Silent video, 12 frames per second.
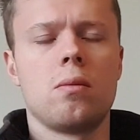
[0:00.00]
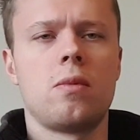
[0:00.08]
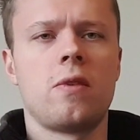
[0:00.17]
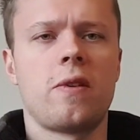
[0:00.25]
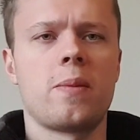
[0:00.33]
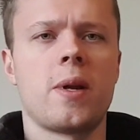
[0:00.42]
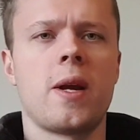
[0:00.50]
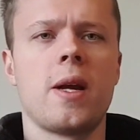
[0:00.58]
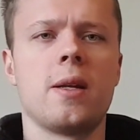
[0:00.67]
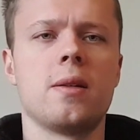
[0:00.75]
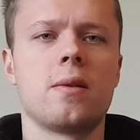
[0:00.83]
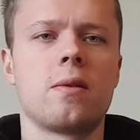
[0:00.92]
that's my
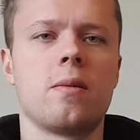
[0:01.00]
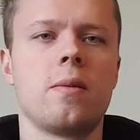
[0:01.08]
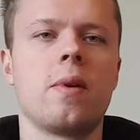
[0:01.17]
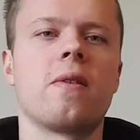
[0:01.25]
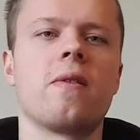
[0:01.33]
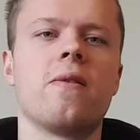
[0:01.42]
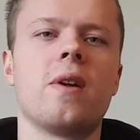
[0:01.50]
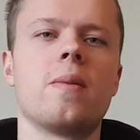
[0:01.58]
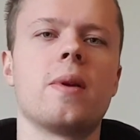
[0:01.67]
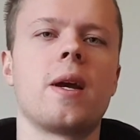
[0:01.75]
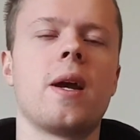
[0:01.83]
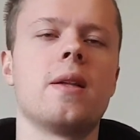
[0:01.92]
hand. I've got fairly
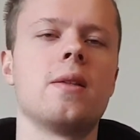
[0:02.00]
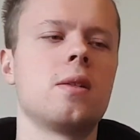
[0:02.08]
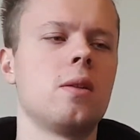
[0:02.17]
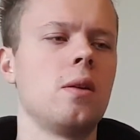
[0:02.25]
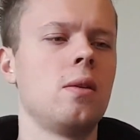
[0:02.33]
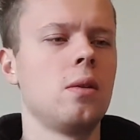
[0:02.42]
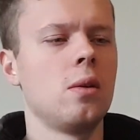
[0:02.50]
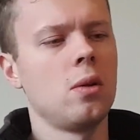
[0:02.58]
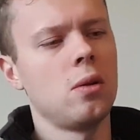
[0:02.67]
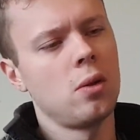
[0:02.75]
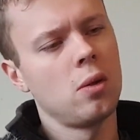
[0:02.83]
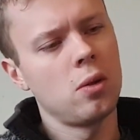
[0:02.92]
big hands. You know,
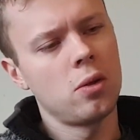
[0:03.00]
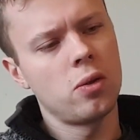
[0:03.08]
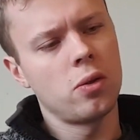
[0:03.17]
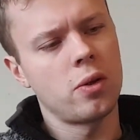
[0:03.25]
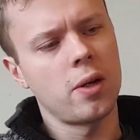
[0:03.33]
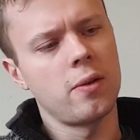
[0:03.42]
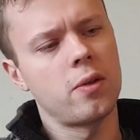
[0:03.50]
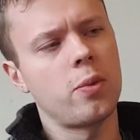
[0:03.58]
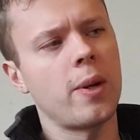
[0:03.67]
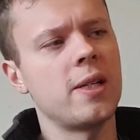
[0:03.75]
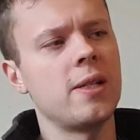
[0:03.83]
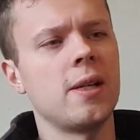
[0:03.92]
talking kind of
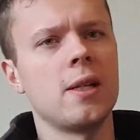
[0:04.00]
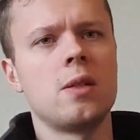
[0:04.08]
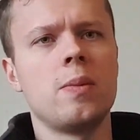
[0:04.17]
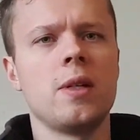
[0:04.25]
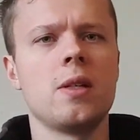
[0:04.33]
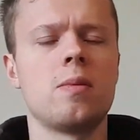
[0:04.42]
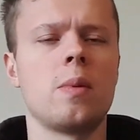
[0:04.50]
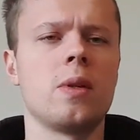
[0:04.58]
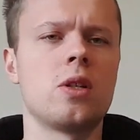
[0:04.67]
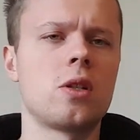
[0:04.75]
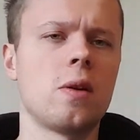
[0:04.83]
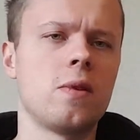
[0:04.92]
20 centimeters, maybe
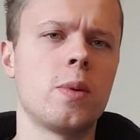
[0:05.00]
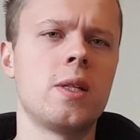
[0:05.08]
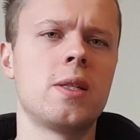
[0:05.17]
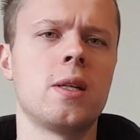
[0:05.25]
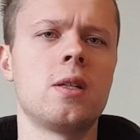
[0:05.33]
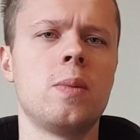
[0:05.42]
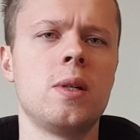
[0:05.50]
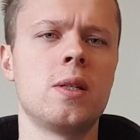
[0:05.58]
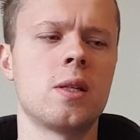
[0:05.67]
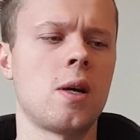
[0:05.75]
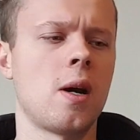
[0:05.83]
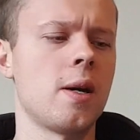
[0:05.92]
just over 20 centimeters
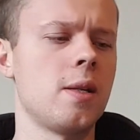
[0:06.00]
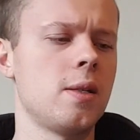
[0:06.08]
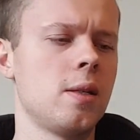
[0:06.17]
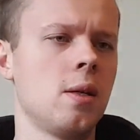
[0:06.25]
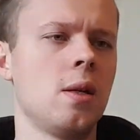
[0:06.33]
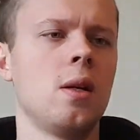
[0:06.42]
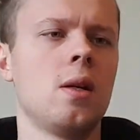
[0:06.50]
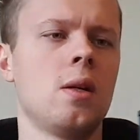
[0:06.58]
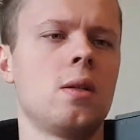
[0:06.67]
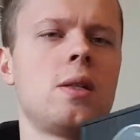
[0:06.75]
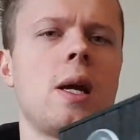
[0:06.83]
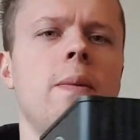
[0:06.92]
in height.
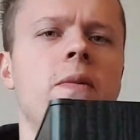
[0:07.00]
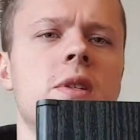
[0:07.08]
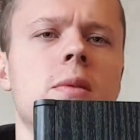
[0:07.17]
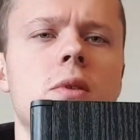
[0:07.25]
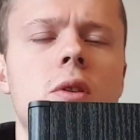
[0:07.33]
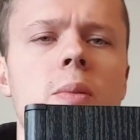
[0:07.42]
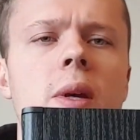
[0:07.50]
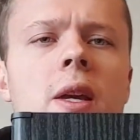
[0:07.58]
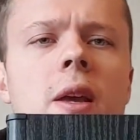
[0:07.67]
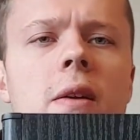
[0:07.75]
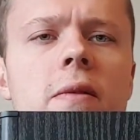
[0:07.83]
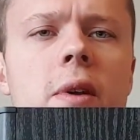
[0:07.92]
Depth isn't too big
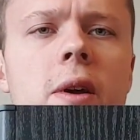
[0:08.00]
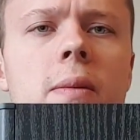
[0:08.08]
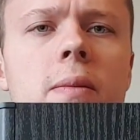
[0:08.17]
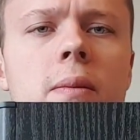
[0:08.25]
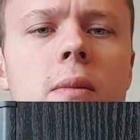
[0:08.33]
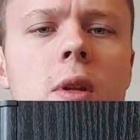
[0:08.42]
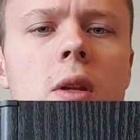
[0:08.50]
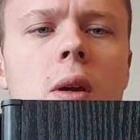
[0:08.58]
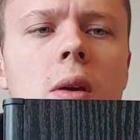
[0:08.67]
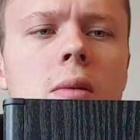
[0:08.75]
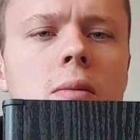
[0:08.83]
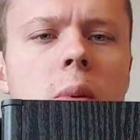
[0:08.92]
either. You
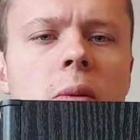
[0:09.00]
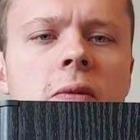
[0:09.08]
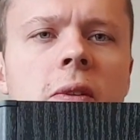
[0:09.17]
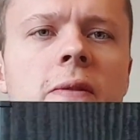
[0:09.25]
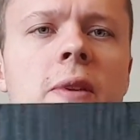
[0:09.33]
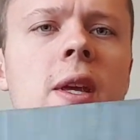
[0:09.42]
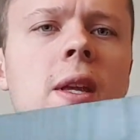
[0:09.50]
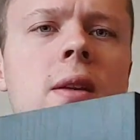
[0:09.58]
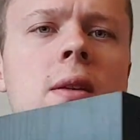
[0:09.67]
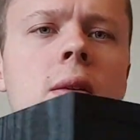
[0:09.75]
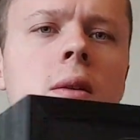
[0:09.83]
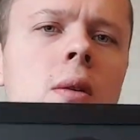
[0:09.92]
know, maybe 15,